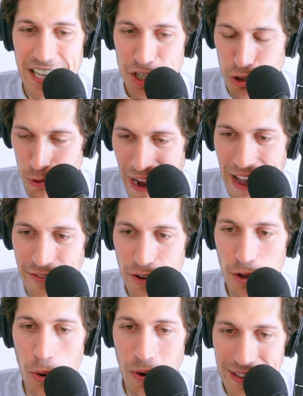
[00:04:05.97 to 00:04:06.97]

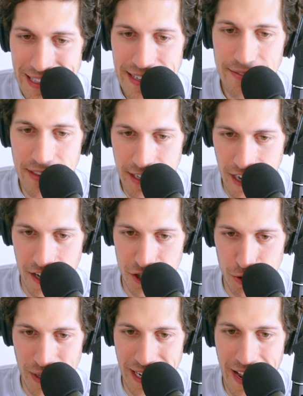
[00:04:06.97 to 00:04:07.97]
travel or leave the
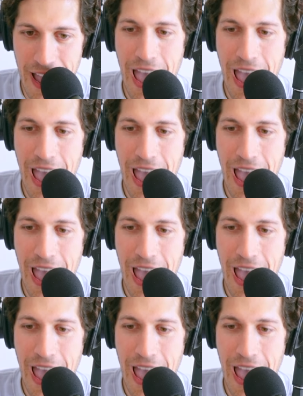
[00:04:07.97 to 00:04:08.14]
country.